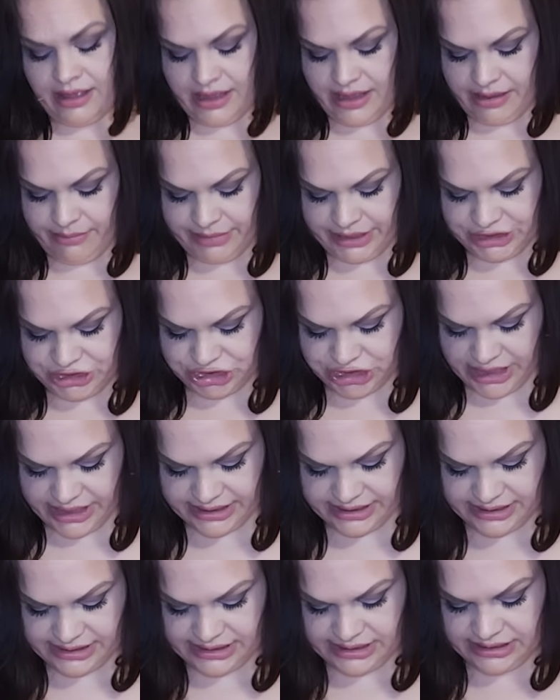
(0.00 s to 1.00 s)
Um,
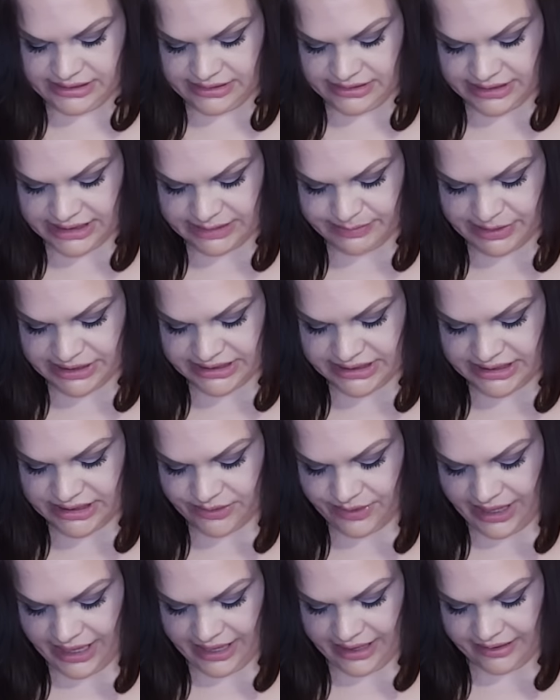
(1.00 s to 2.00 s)
adjust as best as
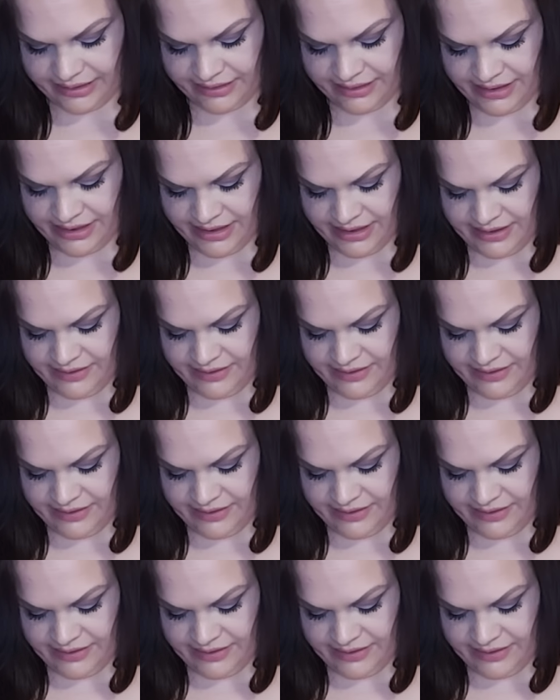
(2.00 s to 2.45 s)
you can.